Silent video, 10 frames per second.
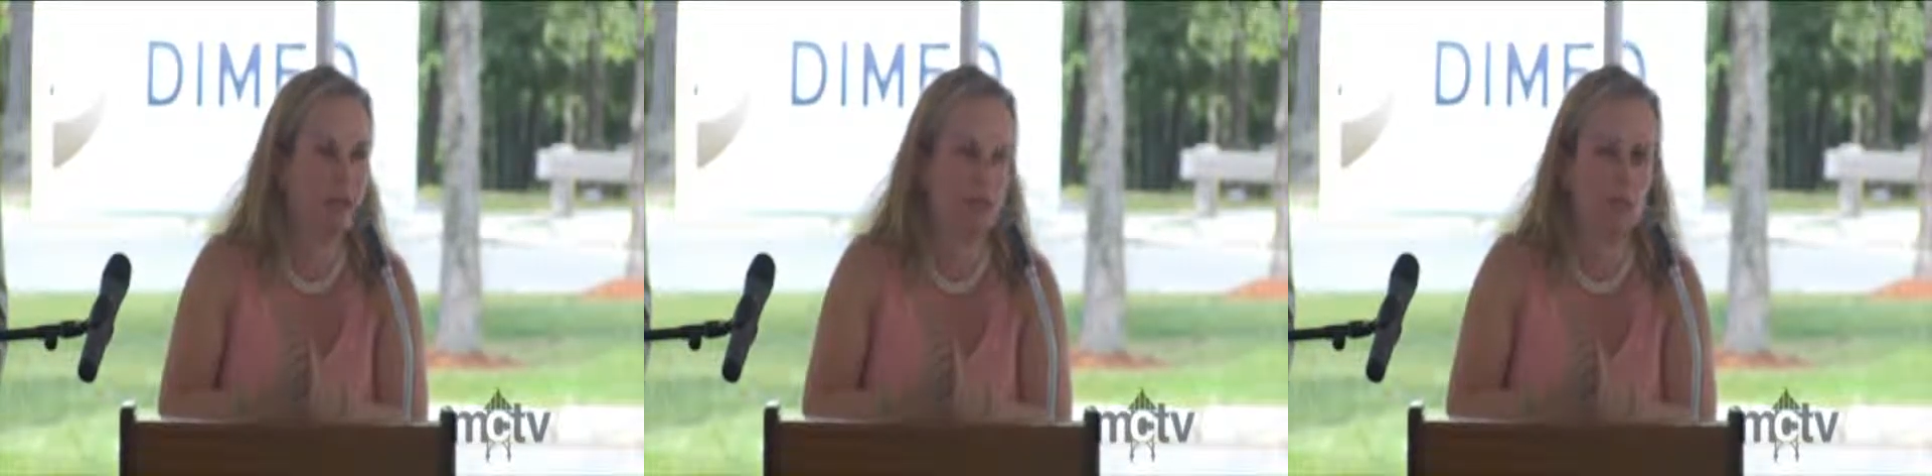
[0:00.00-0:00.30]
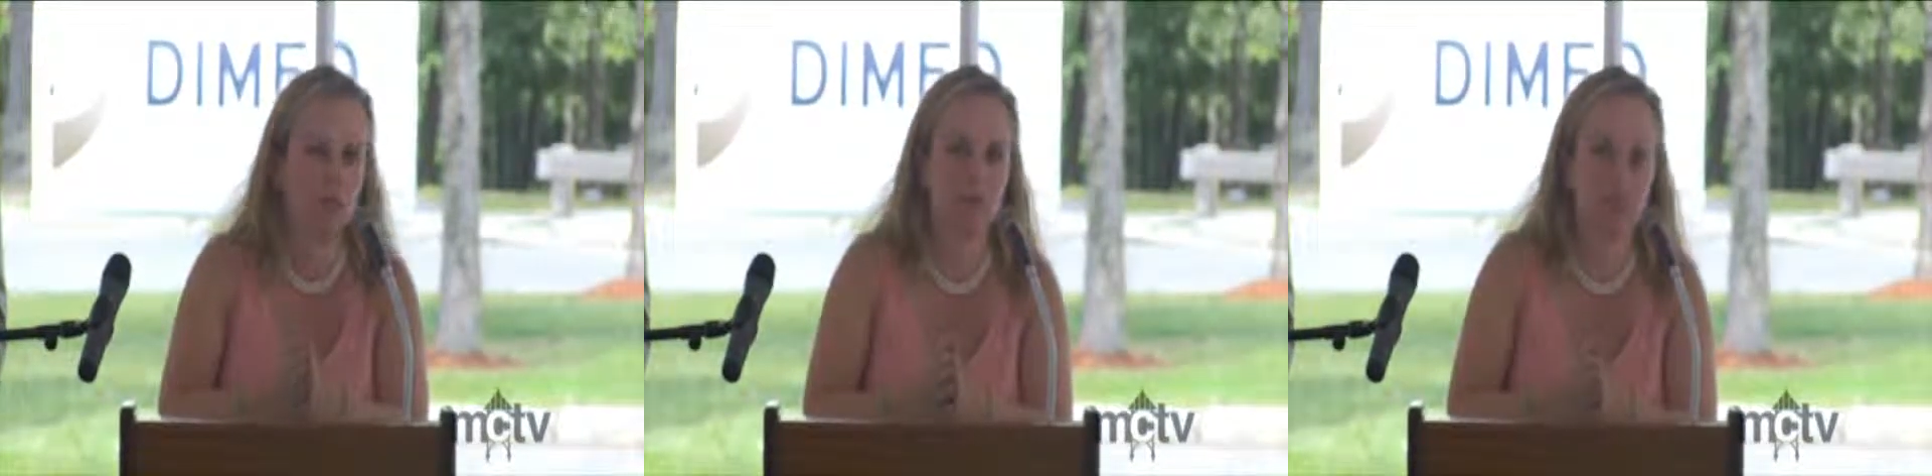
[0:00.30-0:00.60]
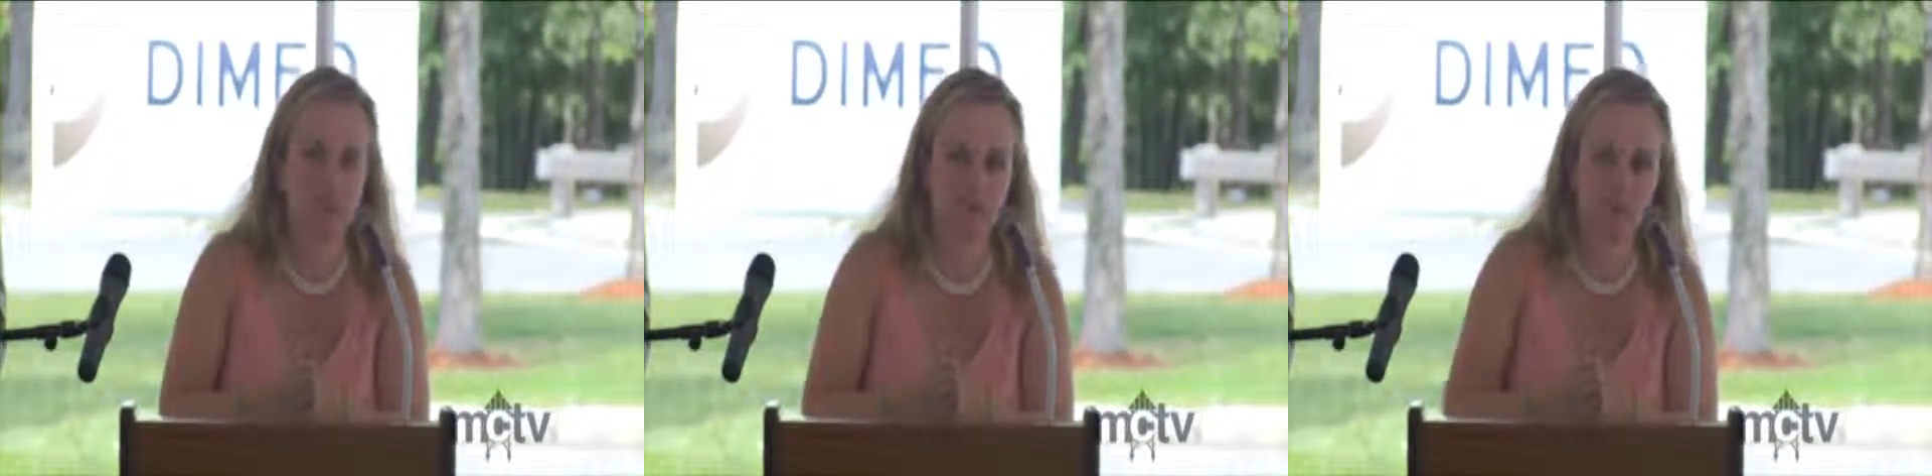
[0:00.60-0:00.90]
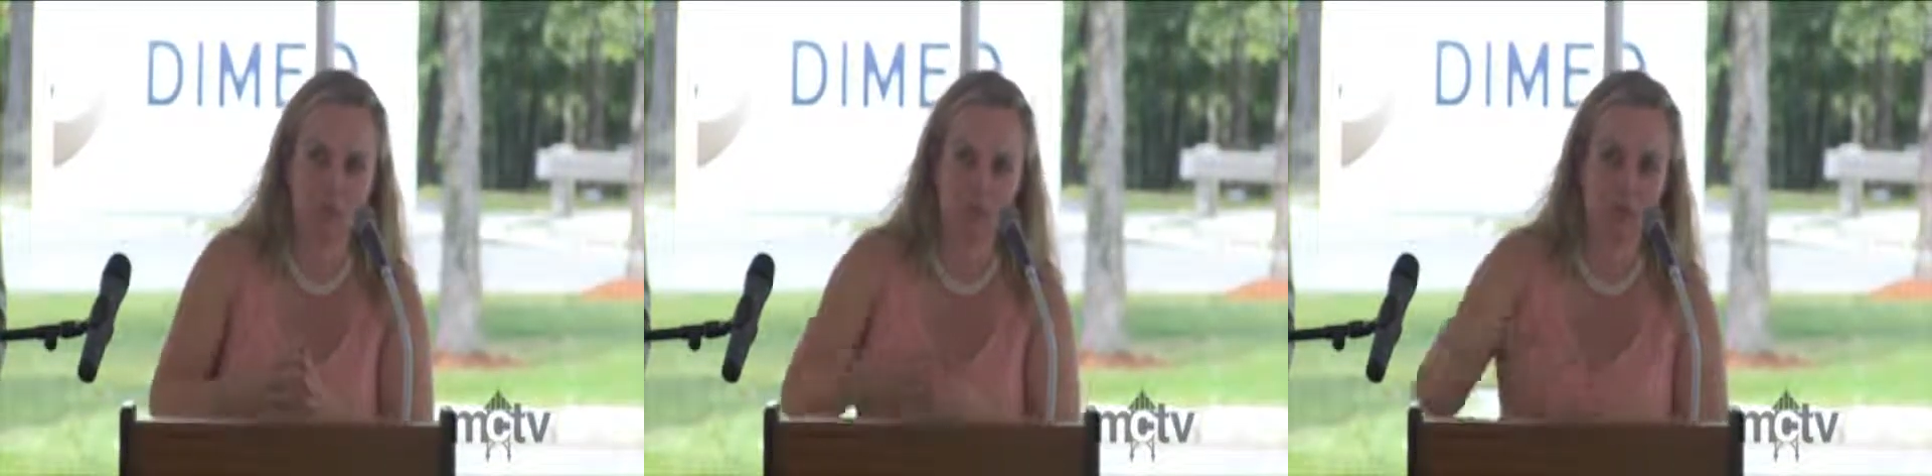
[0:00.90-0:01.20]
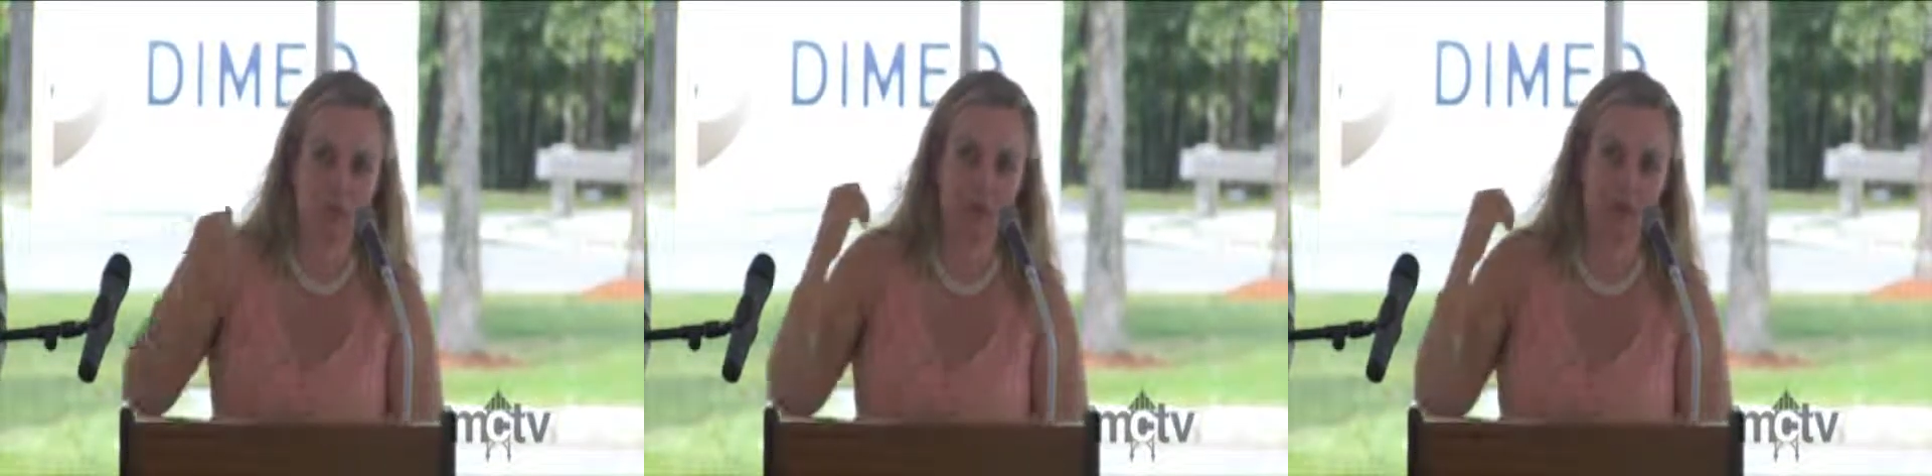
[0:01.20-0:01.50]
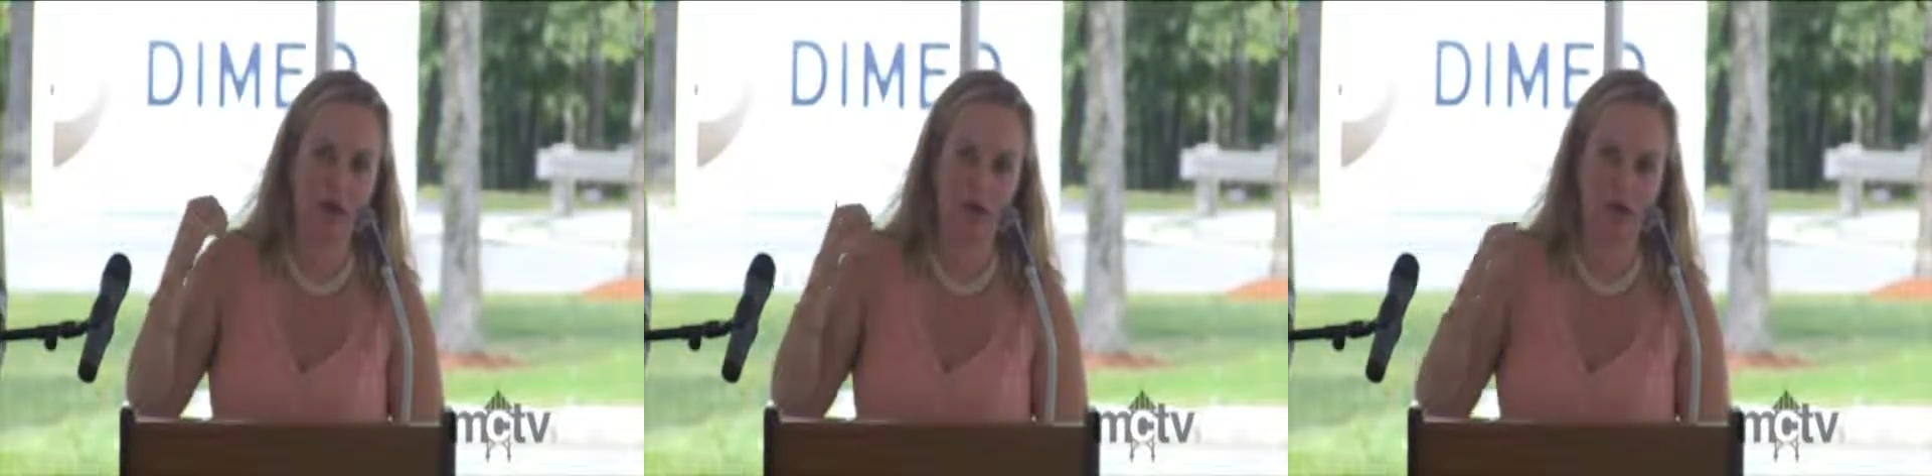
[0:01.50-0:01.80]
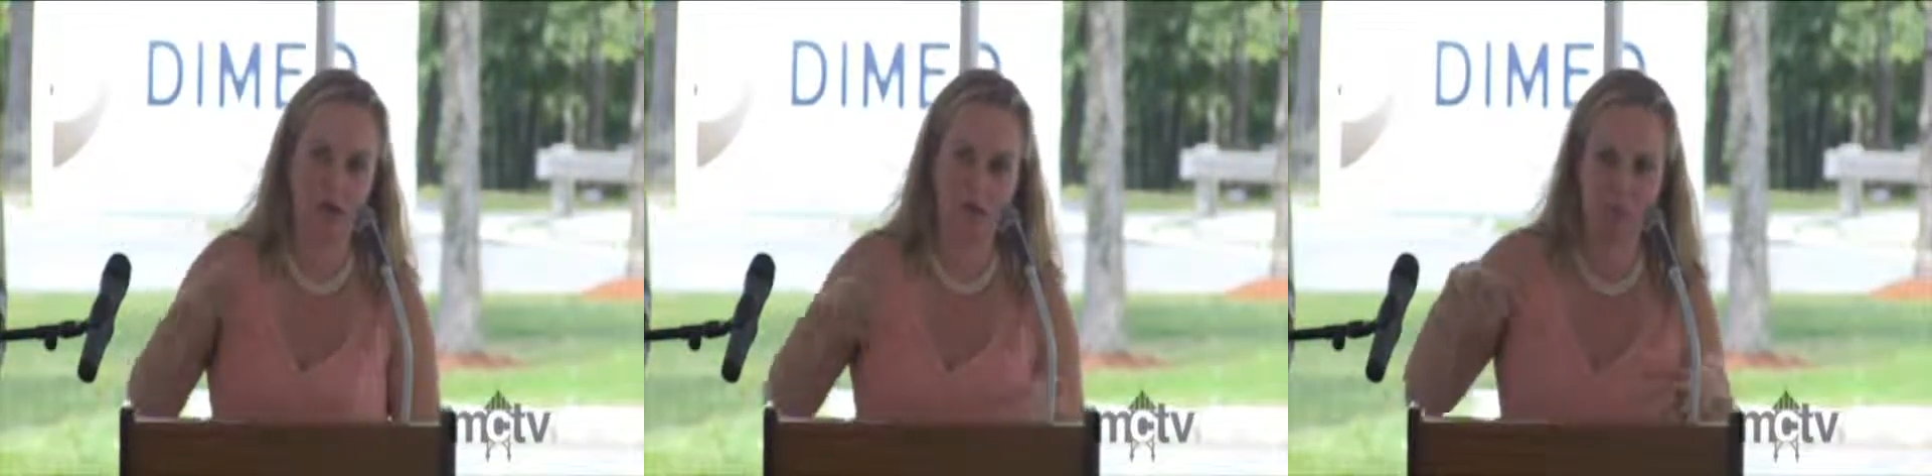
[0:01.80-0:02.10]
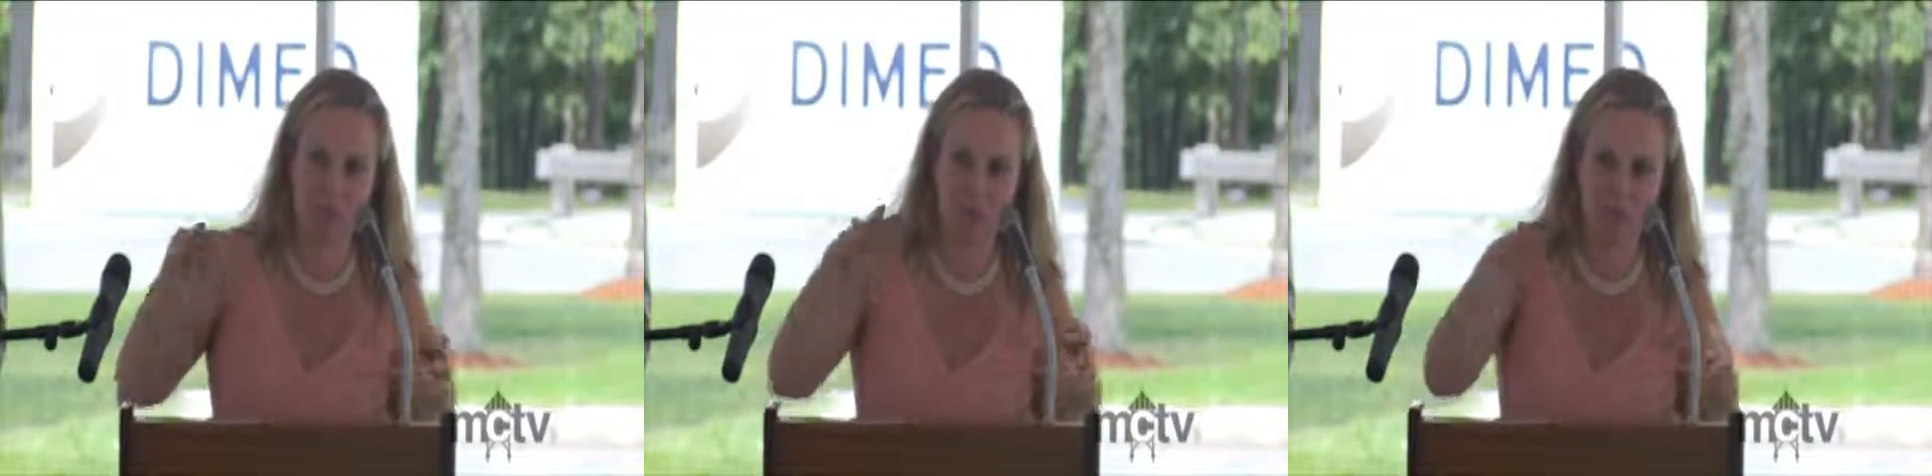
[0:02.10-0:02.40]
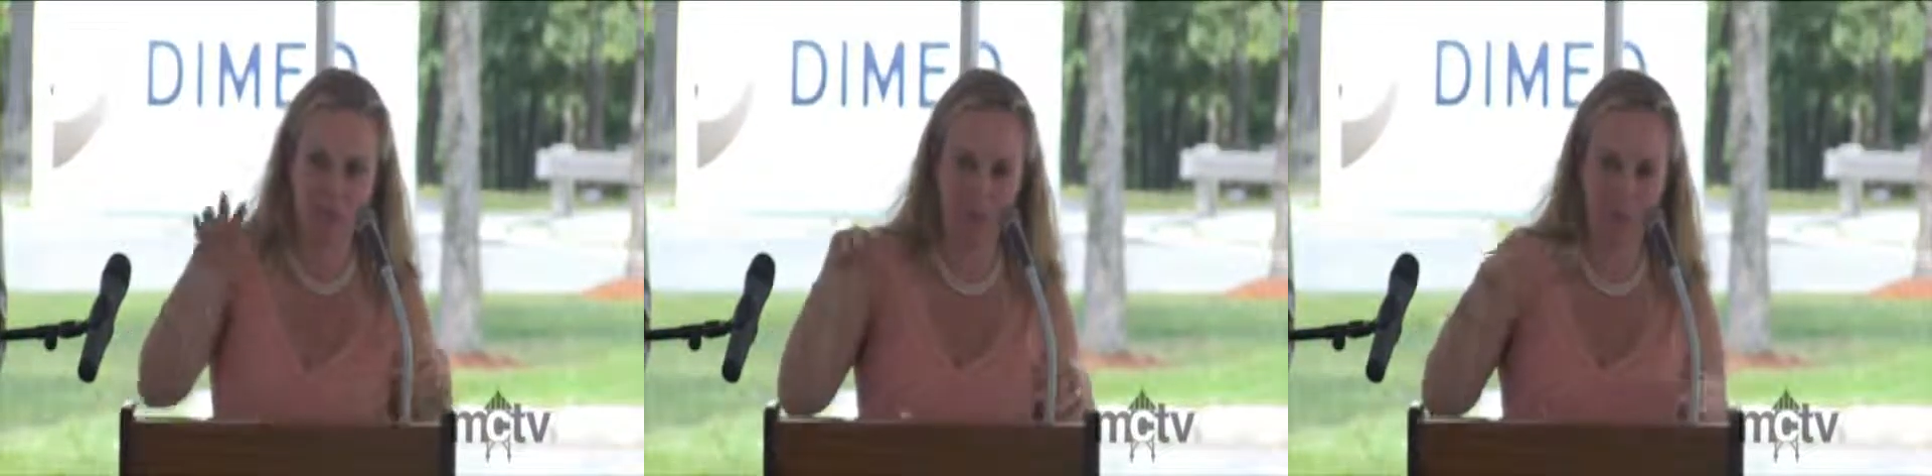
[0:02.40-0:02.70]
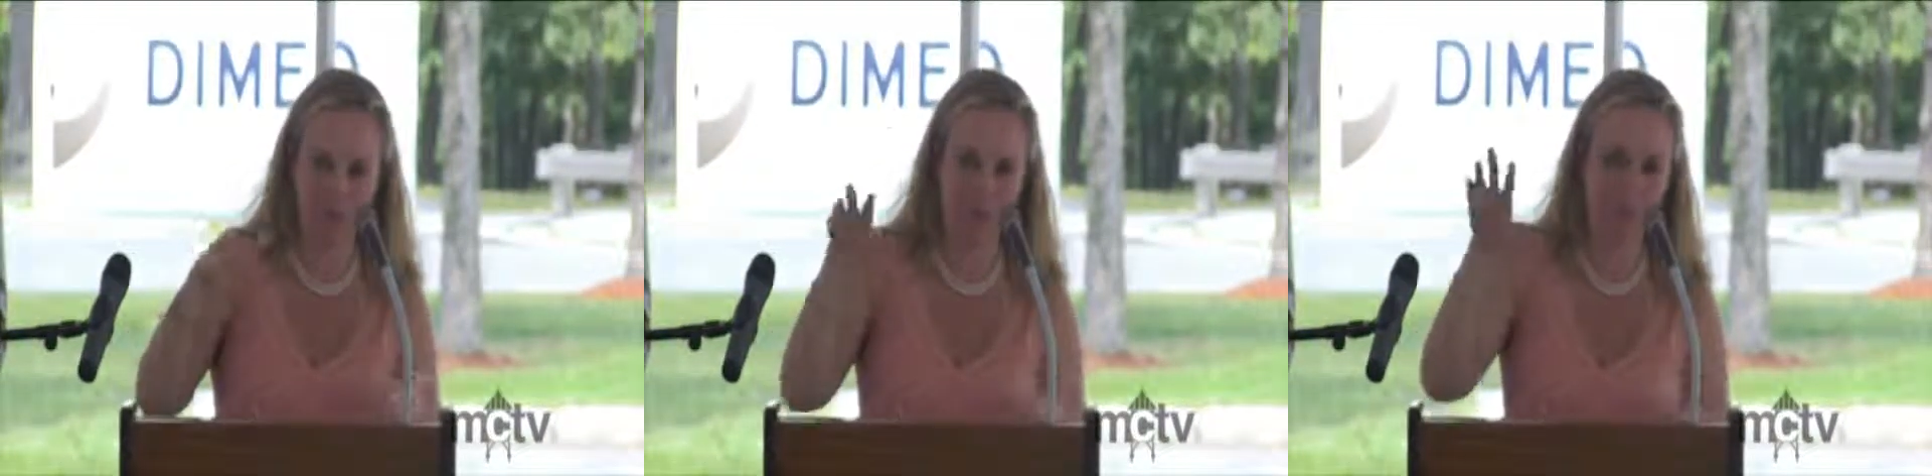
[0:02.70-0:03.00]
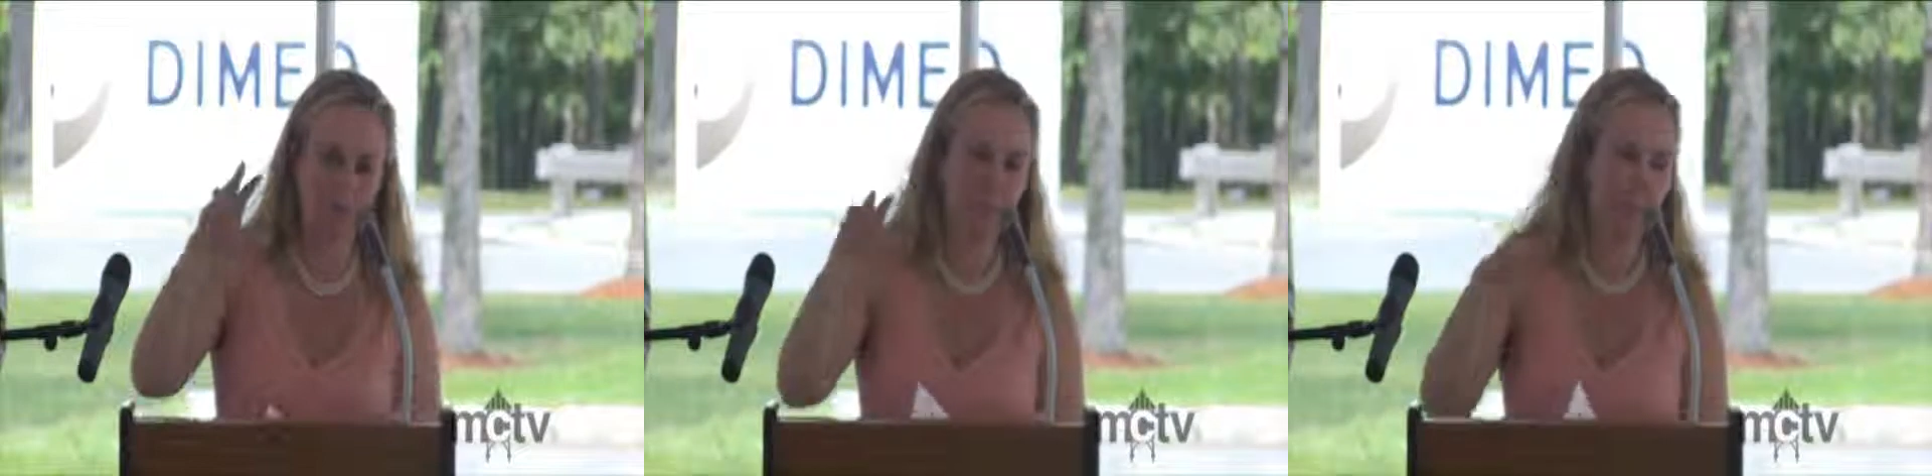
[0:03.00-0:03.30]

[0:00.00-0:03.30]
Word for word: as a new building, preserving your hockey rink and preserving the beautiful